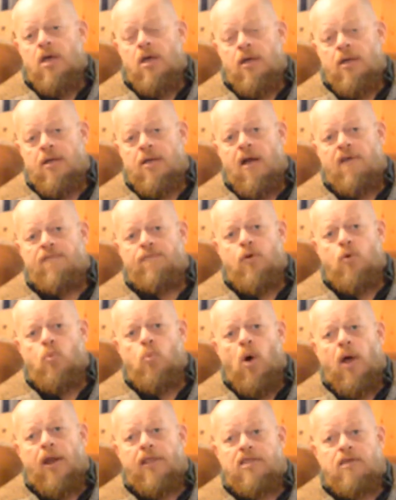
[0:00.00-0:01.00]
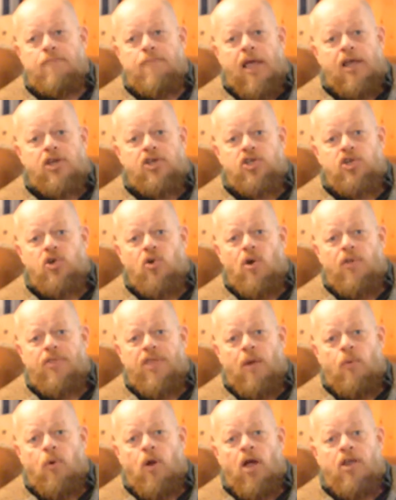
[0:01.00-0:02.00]
the government wanted to make sure
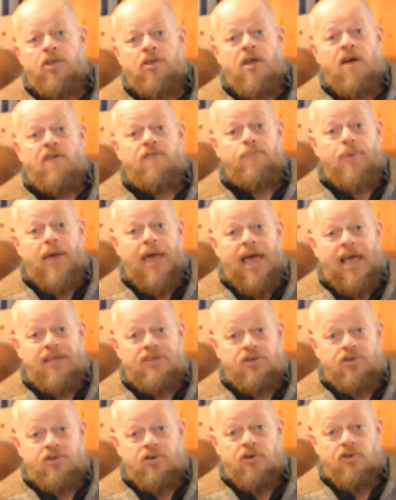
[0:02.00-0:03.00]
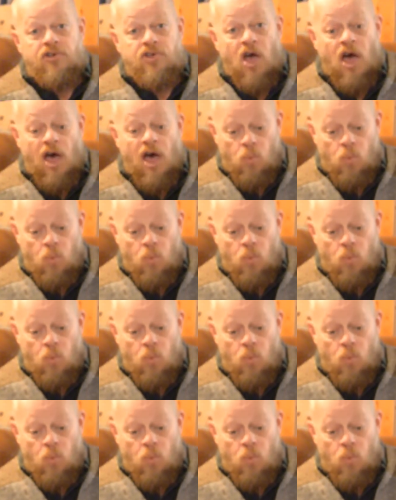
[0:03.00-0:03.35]
there were enough passengers